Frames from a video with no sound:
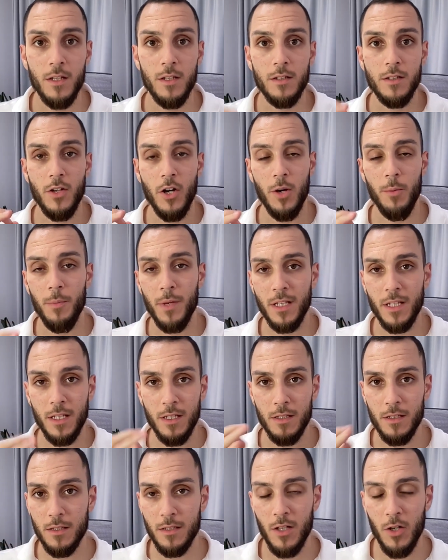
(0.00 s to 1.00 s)
There
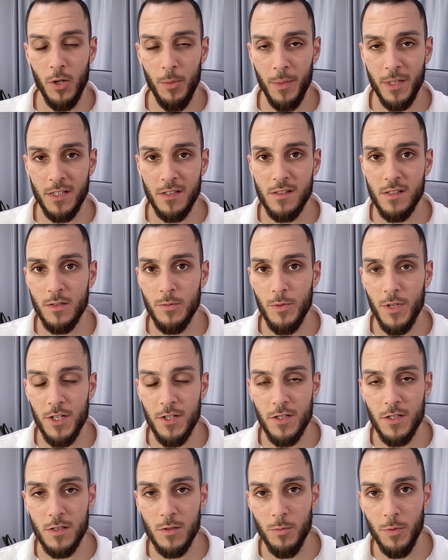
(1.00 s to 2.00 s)
are many
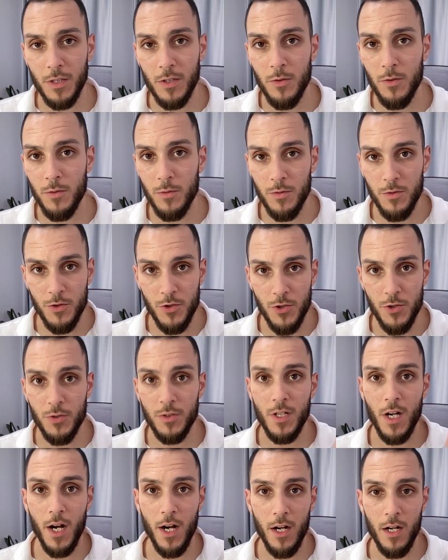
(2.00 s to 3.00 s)
situations when you
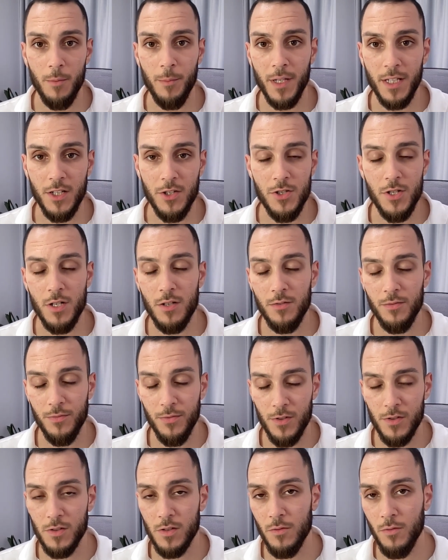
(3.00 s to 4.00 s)
should hire a manager.
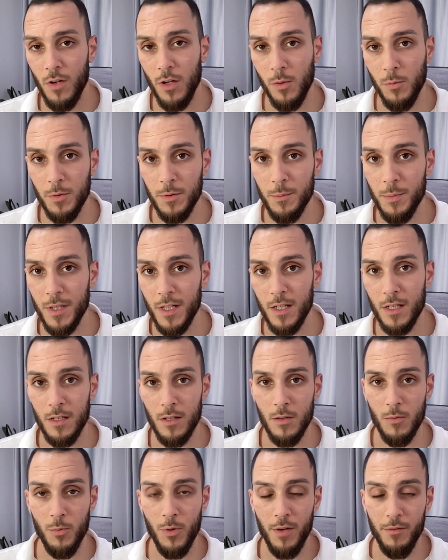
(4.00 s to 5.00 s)
First of all would be
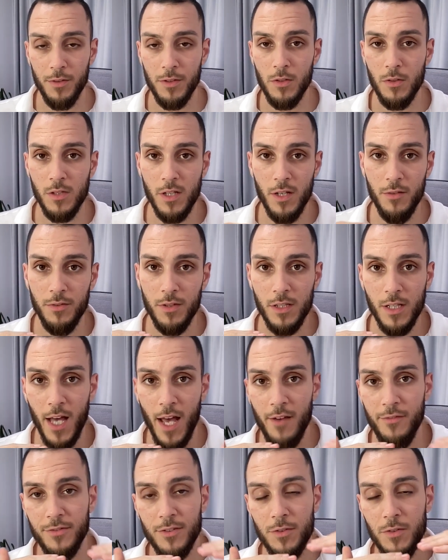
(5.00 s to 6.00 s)
revenue level.
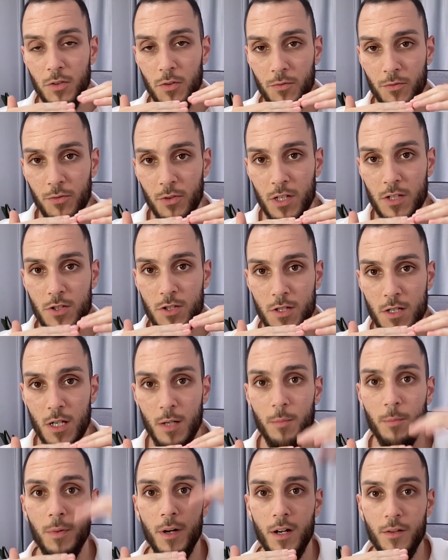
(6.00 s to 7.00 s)
After you've reached
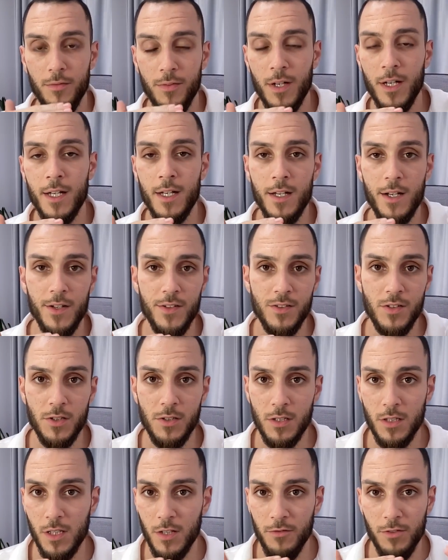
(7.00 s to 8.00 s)
above a
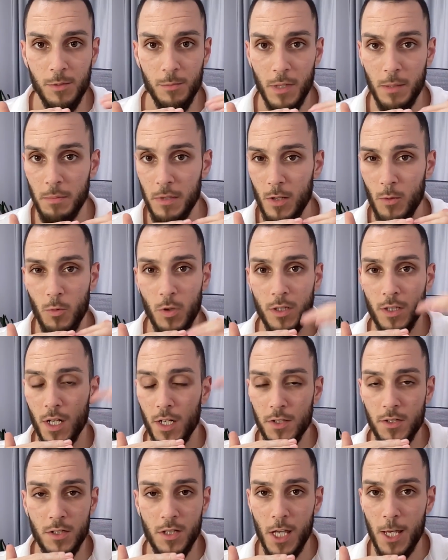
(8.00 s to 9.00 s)
certain level, maybe
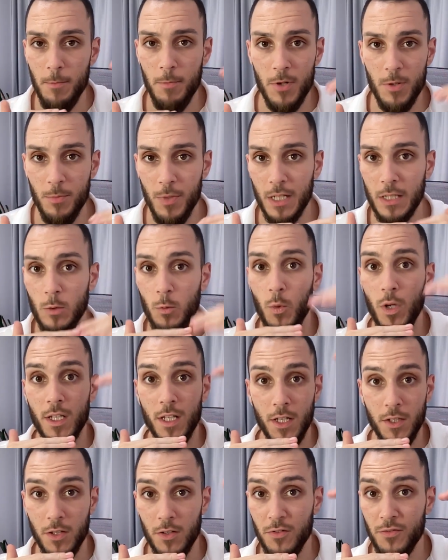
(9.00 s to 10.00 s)
100K per month,
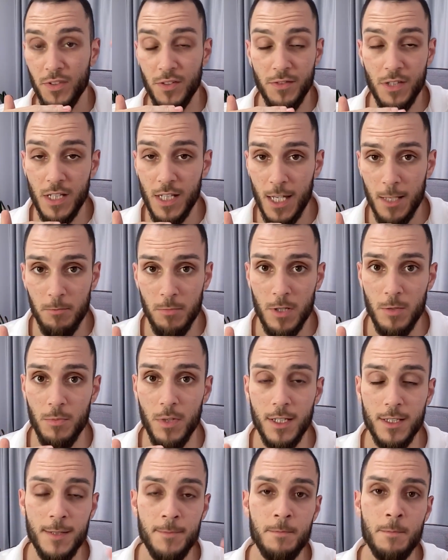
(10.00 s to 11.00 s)
150K per
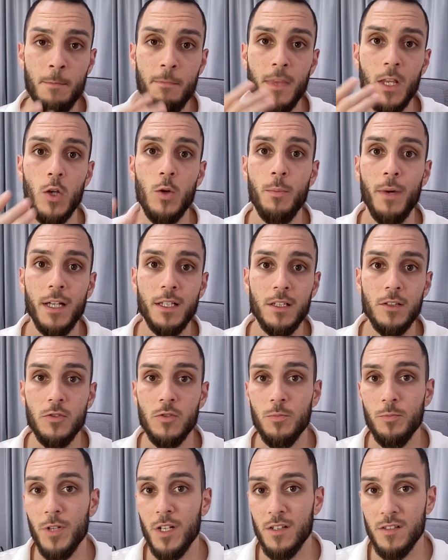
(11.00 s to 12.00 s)
month, you might need to
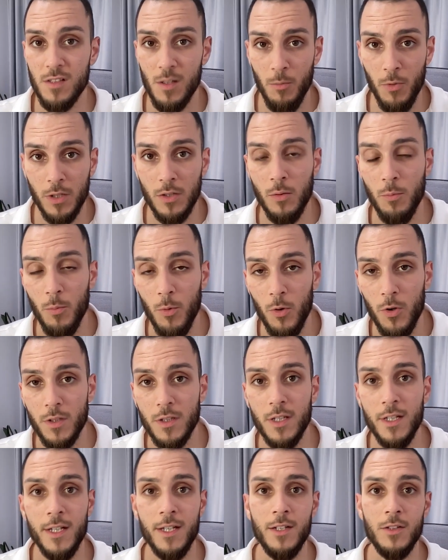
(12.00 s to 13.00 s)
bring someone on board
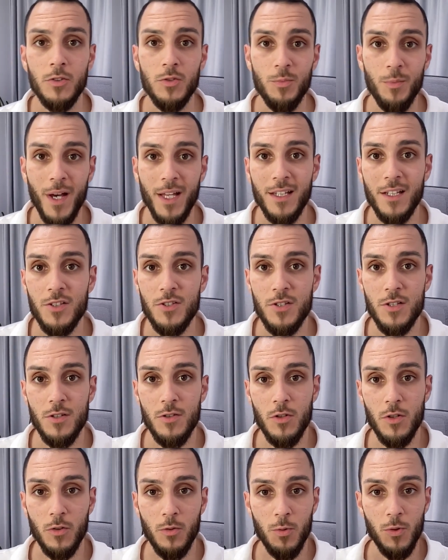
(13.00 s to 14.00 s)
to manage
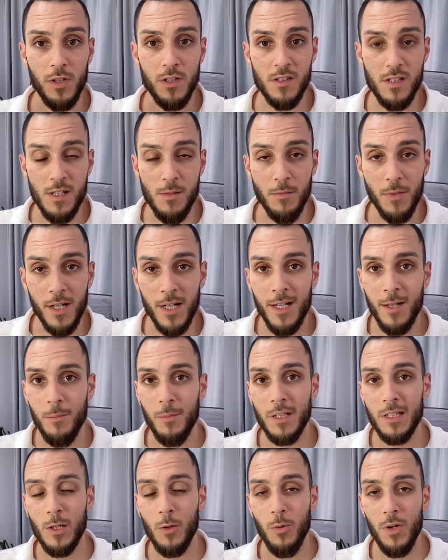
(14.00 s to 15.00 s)
your current team.
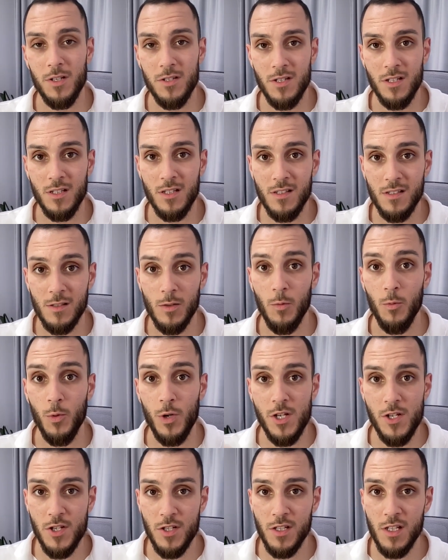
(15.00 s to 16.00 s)
But the question is,
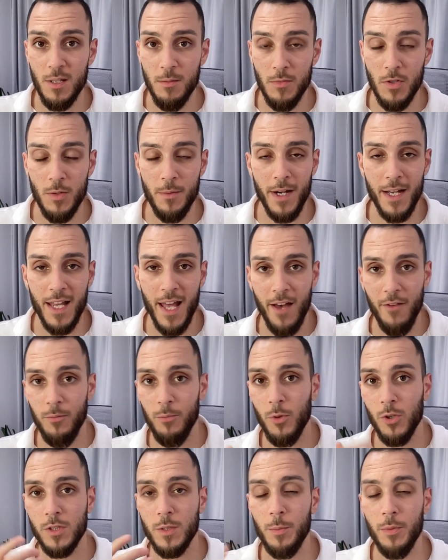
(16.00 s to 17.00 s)
which team? You might have
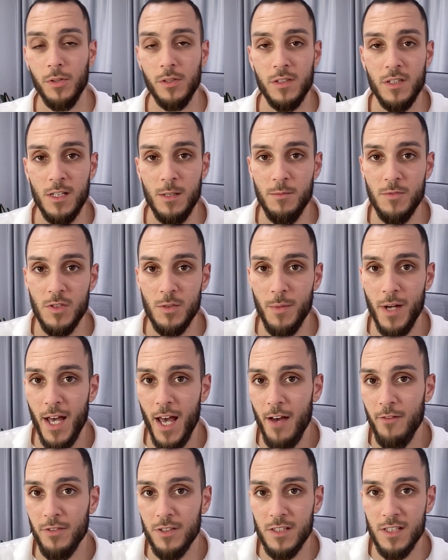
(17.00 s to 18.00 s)
multiple teams. You might
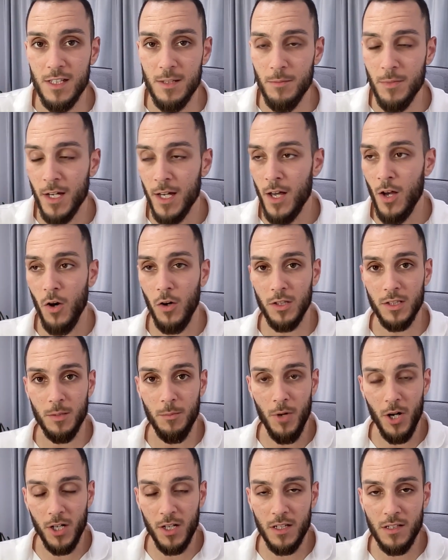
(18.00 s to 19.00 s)
have a team on the
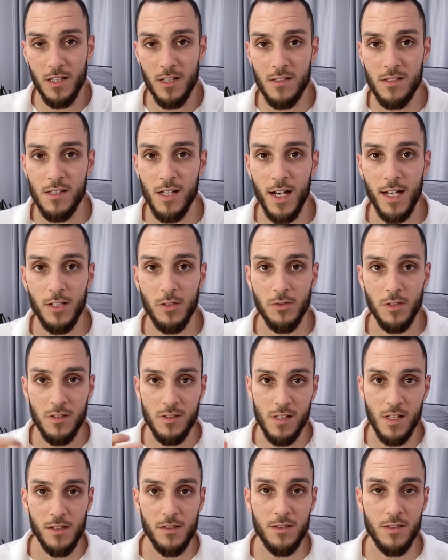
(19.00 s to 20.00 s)
marketing side, on the
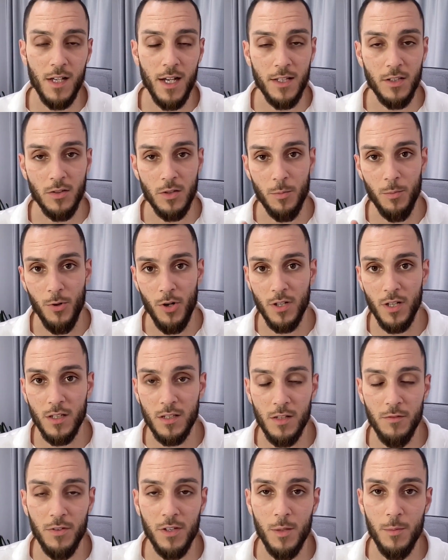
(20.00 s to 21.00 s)
sales side, on the product
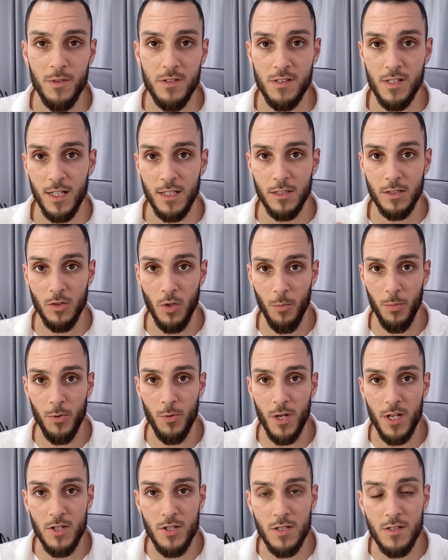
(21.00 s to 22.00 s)
development side, in
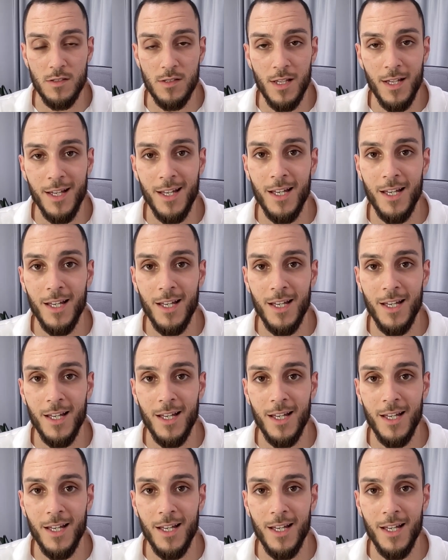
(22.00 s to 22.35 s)
operations.